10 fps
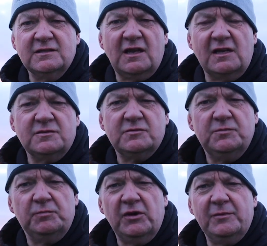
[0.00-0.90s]
sun has
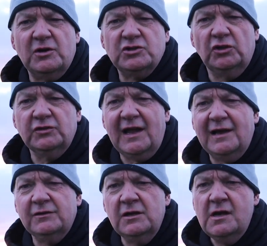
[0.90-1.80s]
pretty much gone
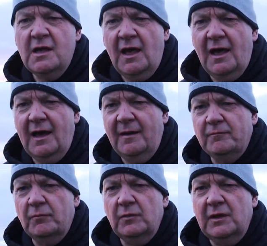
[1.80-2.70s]
down.
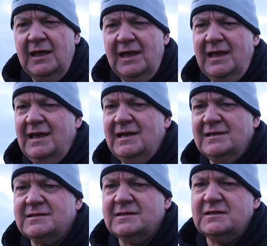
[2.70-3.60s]
It
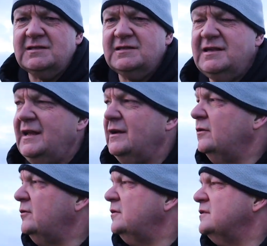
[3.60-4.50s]
is
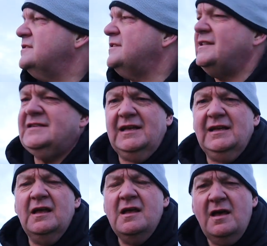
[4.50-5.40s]
still
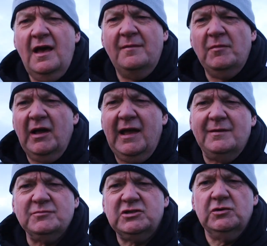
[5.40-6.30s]
setting. I
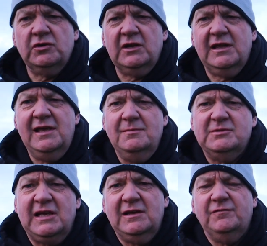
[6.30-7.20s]
am still going to keep
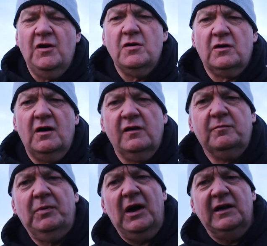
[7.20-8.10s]
taking photographs,
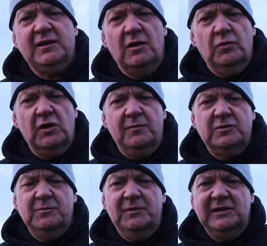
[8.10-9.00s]
but I don't want it
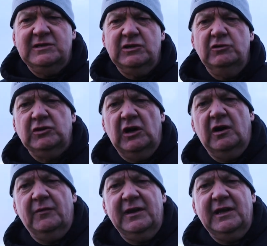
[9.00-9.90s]
to be too
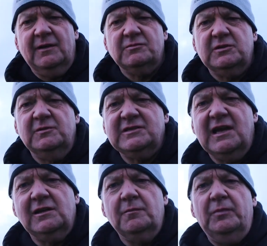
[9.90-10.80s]
dark when it comes to me
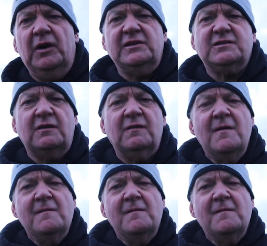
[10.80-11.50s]
saying goodbye. So